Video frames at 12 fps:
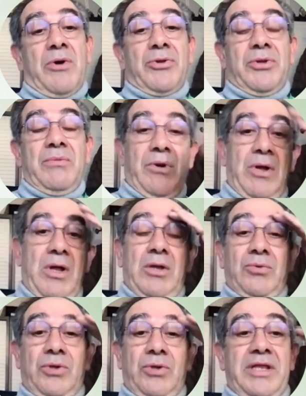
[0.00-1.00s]
possible
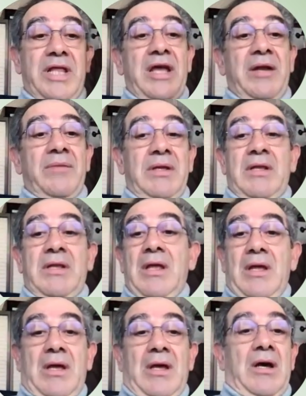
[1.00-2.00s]
to determine
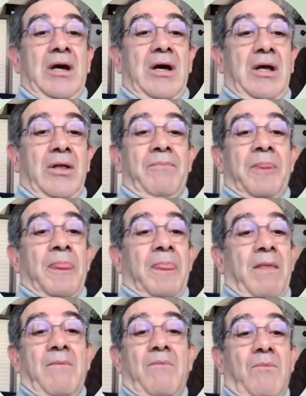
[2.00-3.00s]

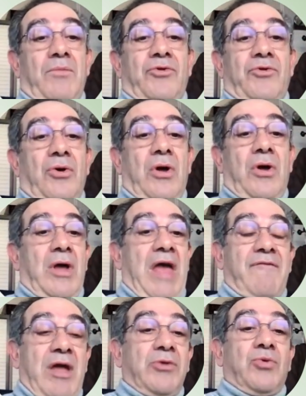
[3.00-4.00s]

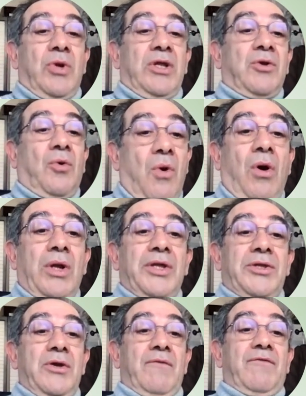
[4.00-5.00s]
eventually the
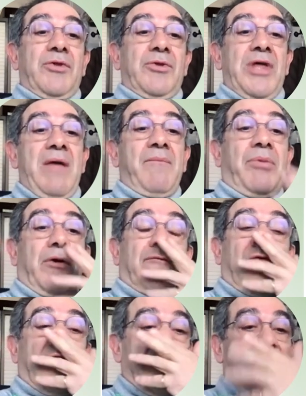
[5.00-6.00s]
quality of the sample.
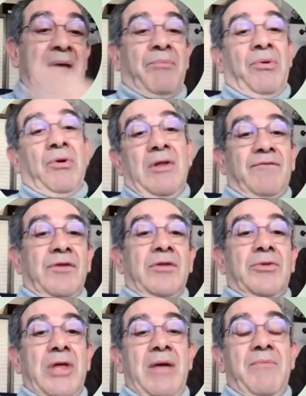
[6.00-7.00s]
For example, if
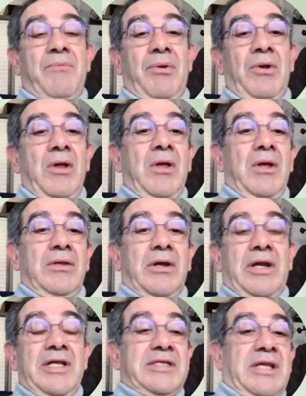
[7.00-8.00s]
the
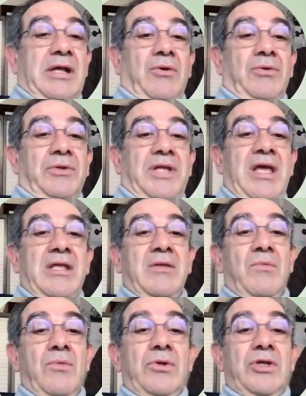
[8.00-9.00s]
crystal
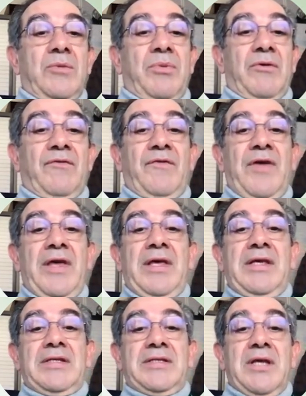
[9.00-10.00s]
contains multiple
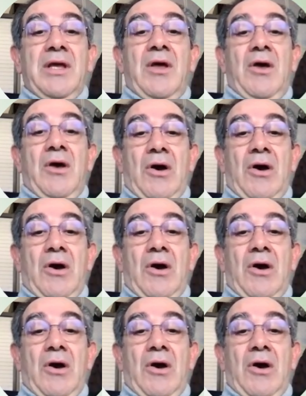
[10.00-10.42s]
phase,